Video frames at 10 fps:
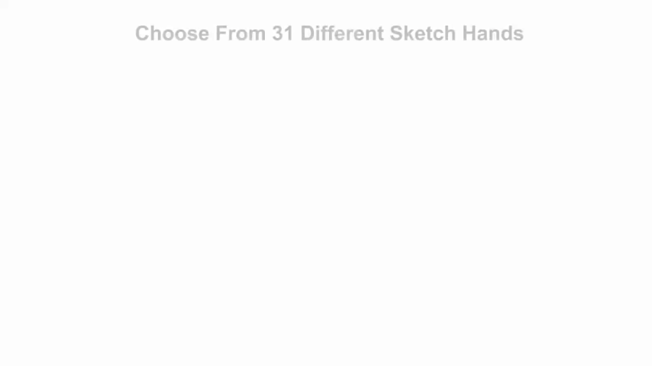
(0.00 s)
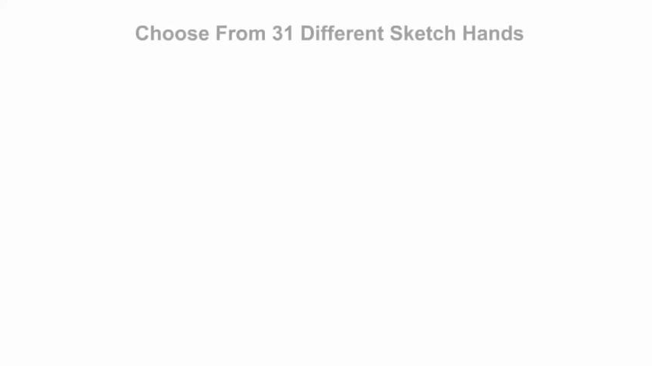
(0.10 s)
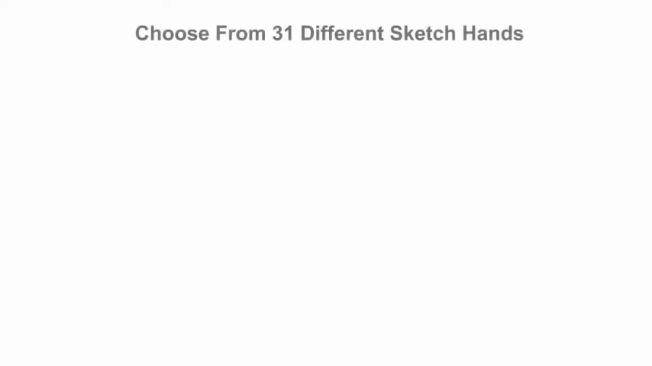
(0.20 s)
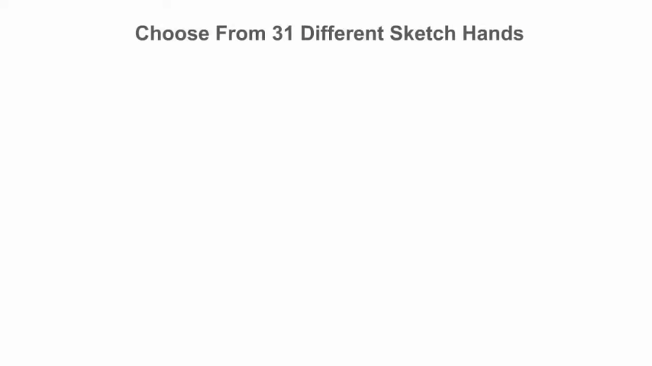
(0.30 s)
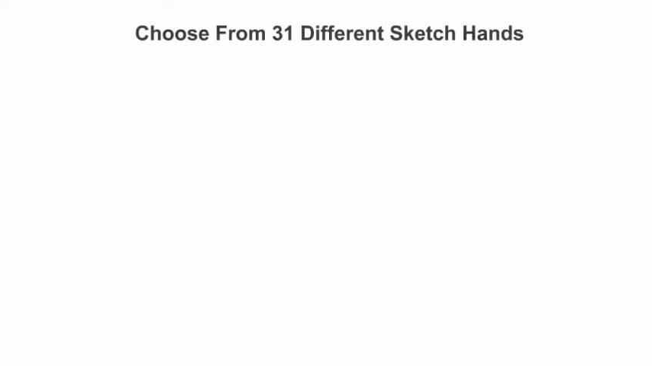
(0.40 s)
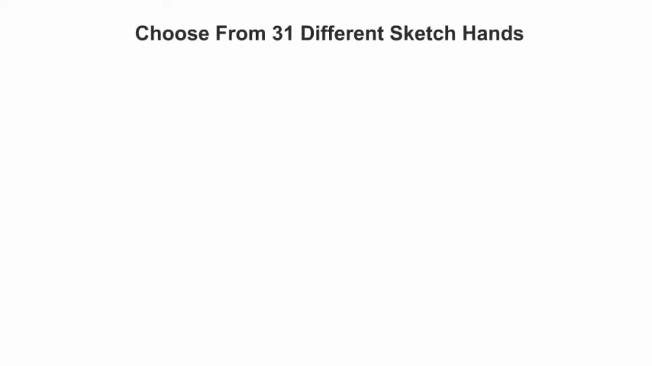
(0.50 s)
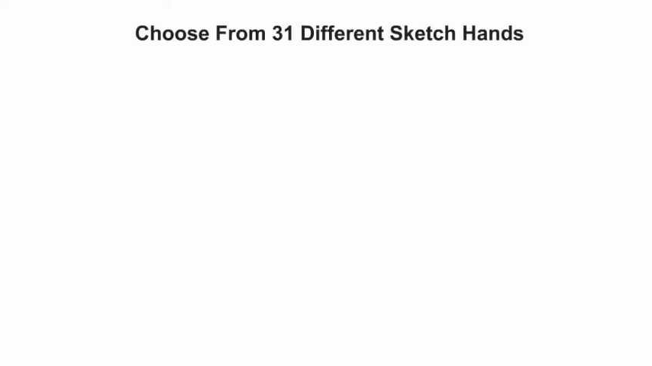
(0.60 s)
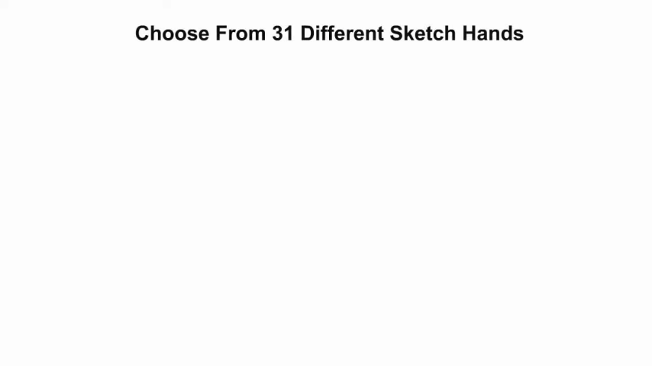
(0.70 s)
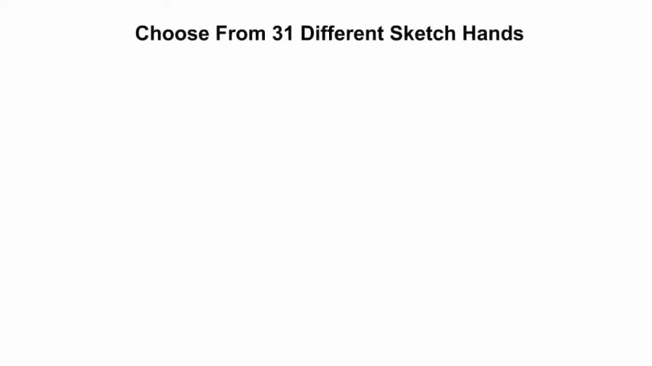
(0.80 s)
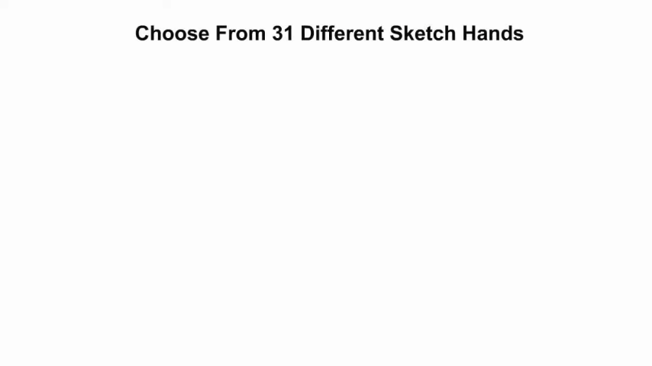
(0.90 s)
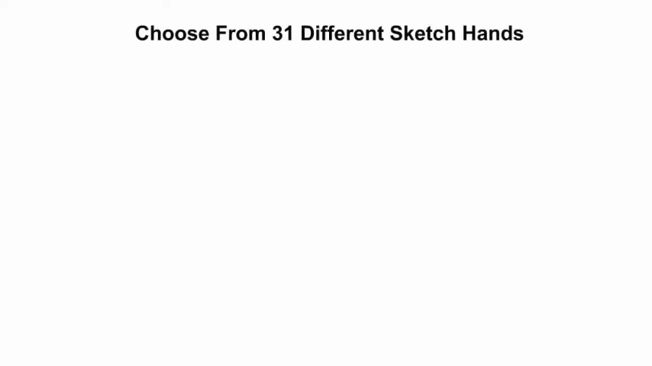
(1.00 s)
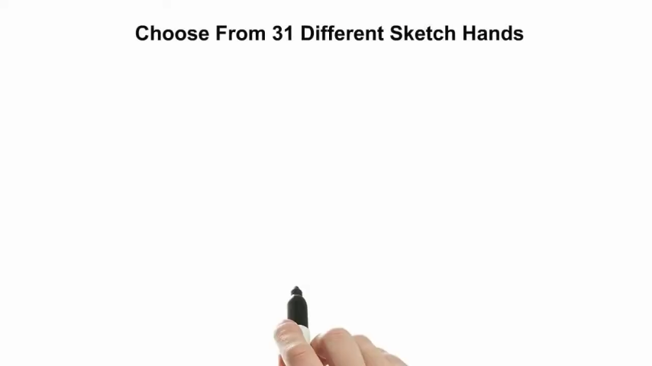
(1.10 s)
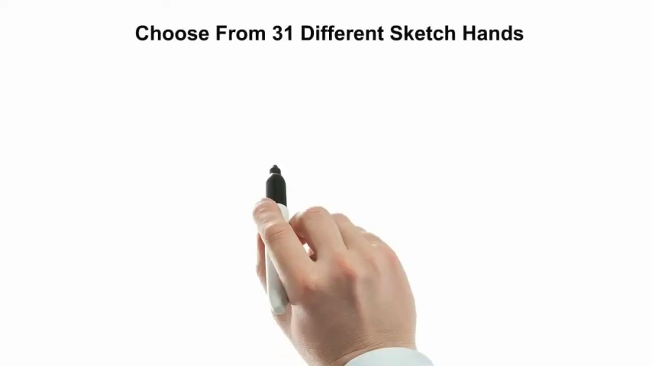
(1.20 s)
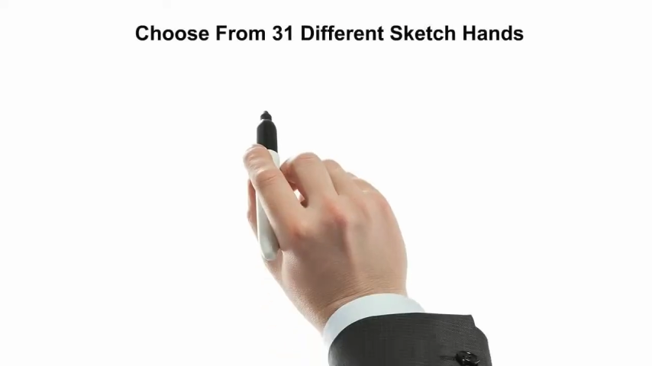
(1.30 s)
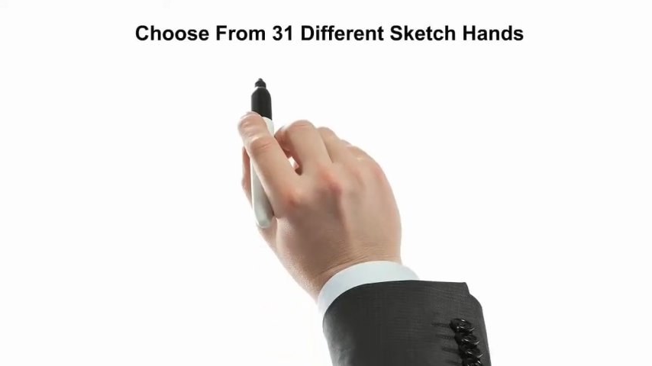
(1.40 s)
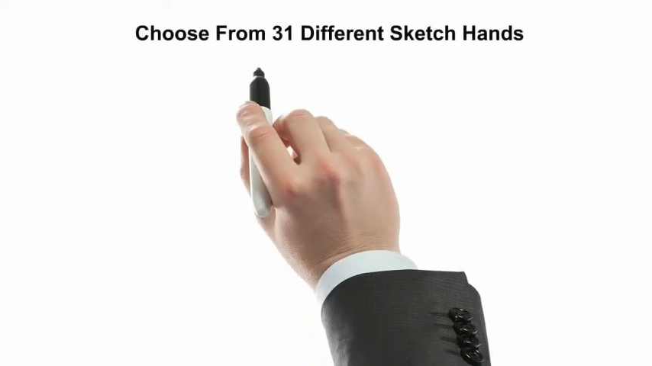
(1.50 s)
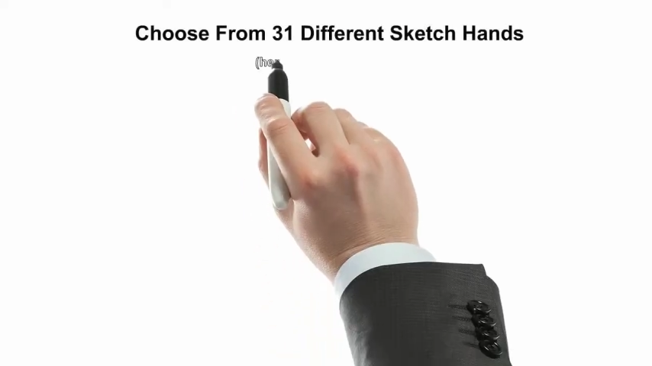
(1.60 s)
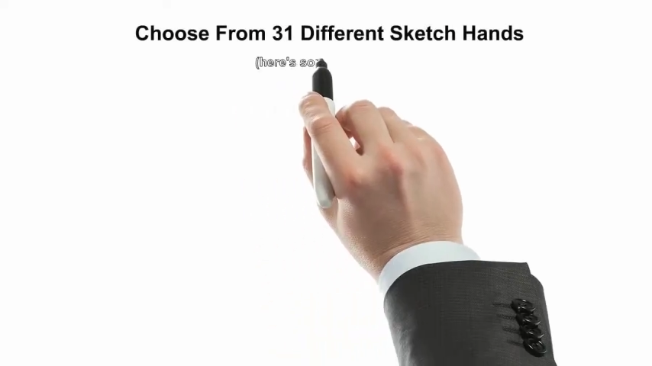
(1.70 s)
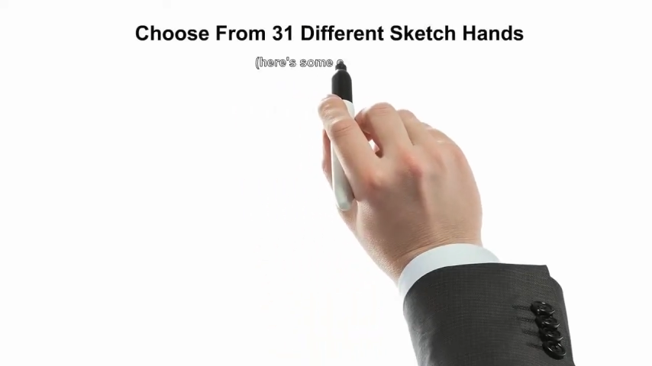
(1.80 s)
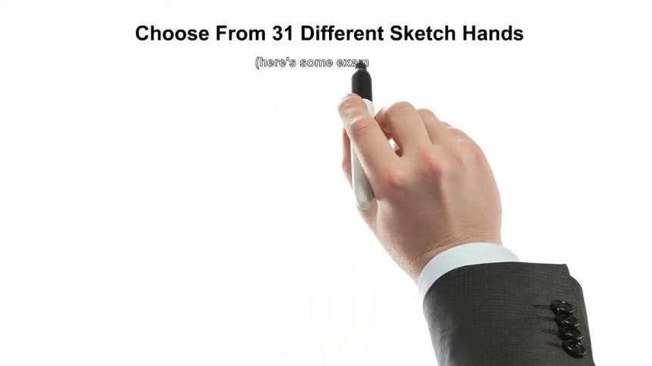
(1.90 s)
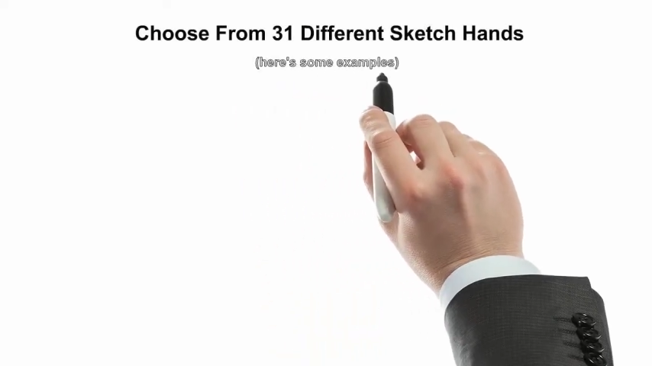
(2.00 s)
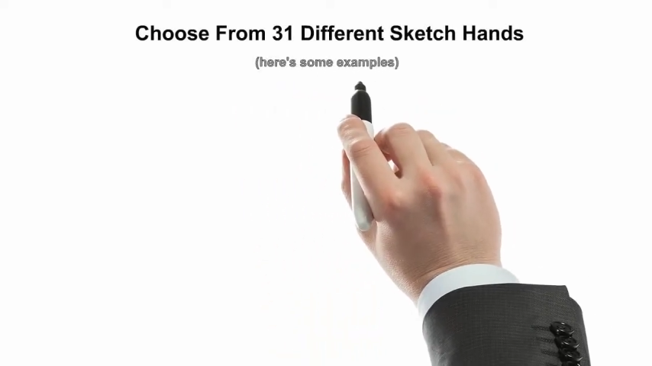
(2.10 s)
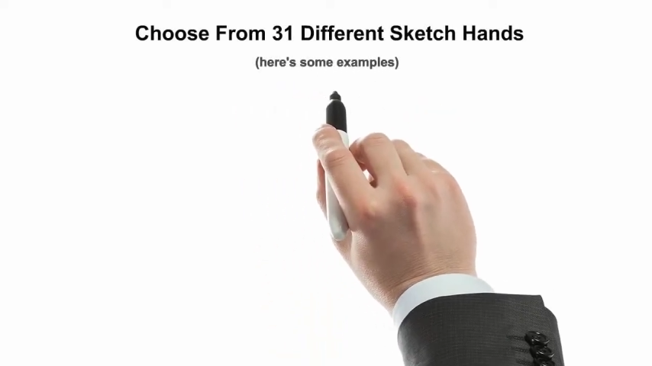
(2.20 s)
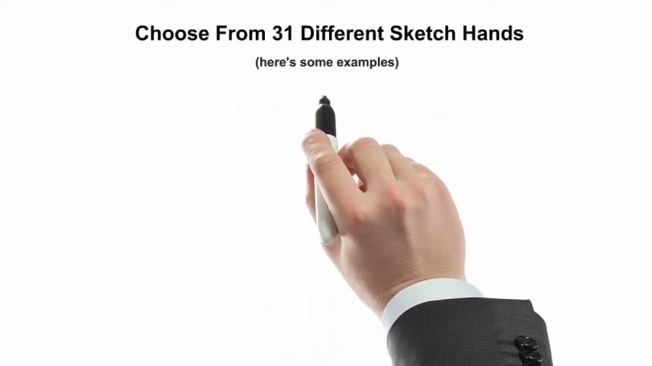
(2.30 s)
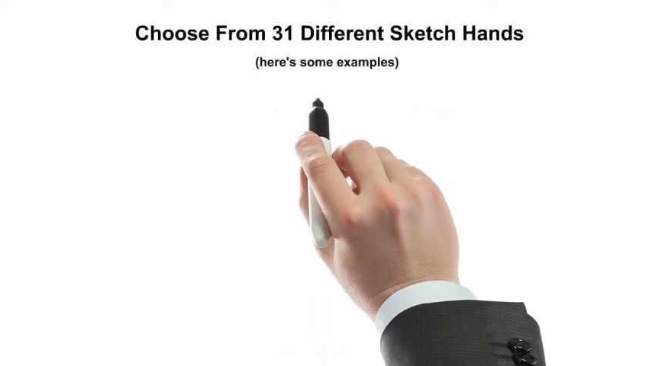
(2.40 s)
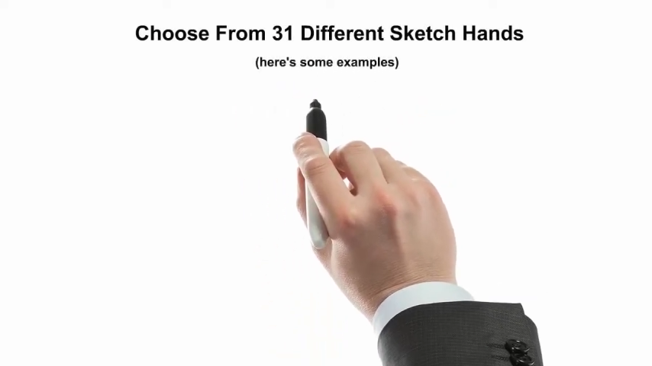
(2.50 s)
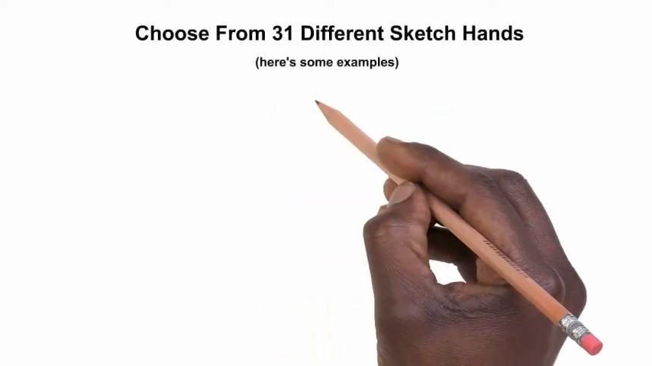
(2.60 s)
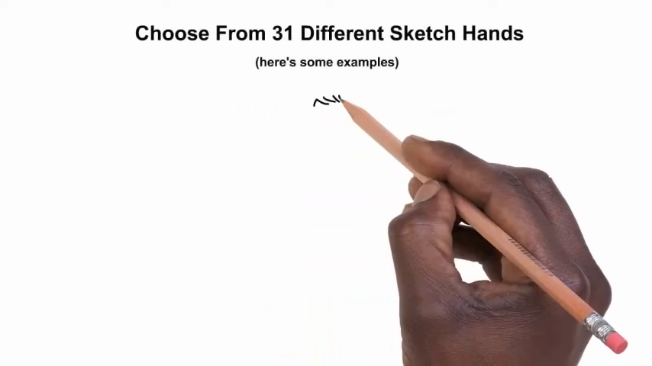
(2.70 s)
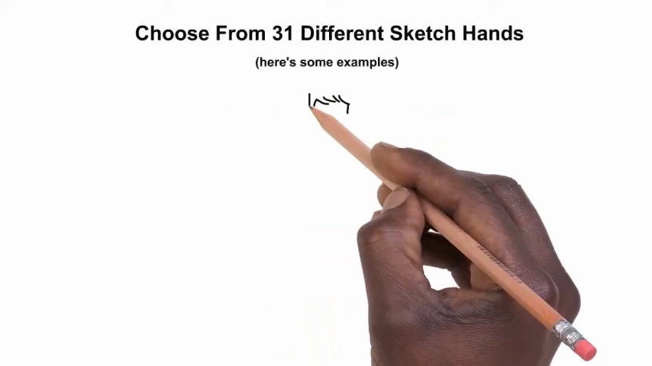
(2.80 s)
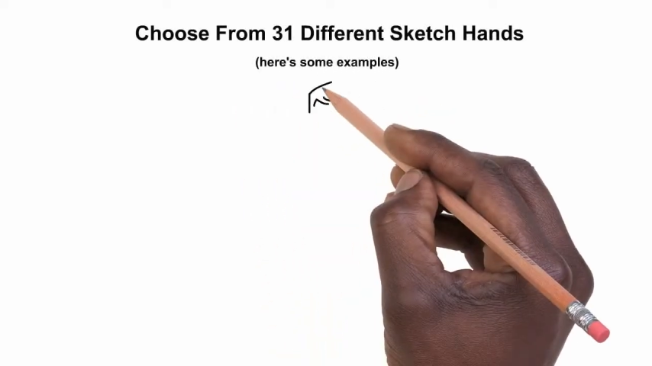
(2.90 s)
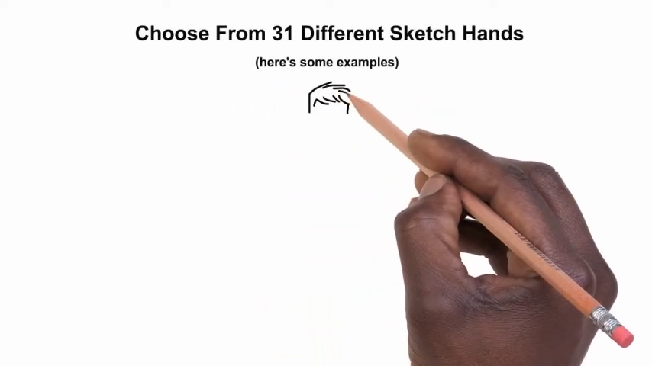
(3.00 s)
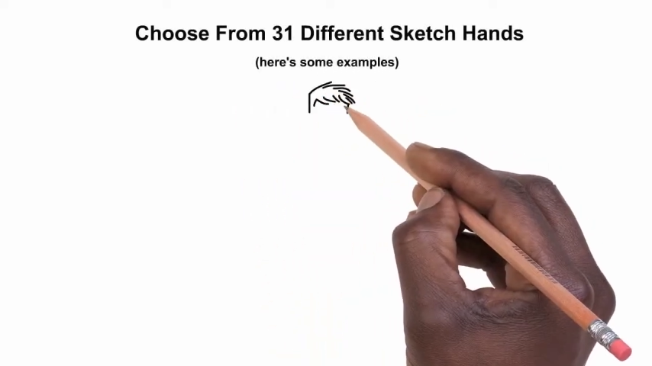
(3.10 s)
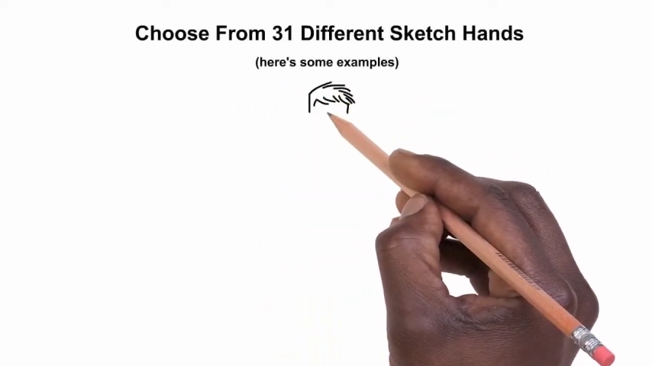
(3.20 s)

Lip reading: No face is visible, so there are no lips to read.